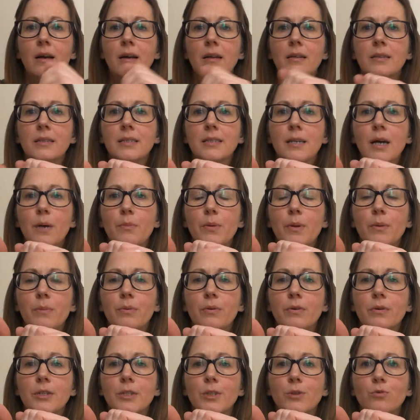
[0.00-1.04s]
The tapping
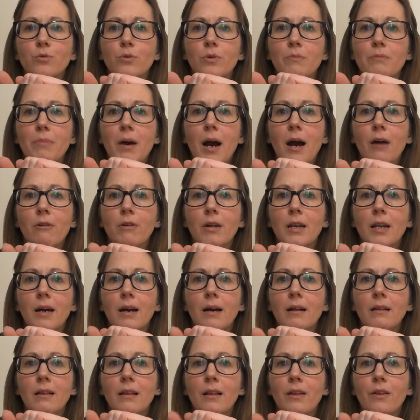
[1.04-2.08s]
points run
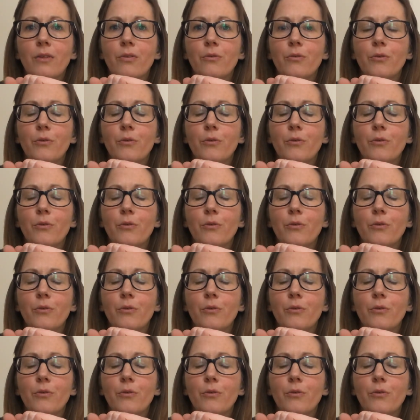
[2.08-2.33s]
parallel through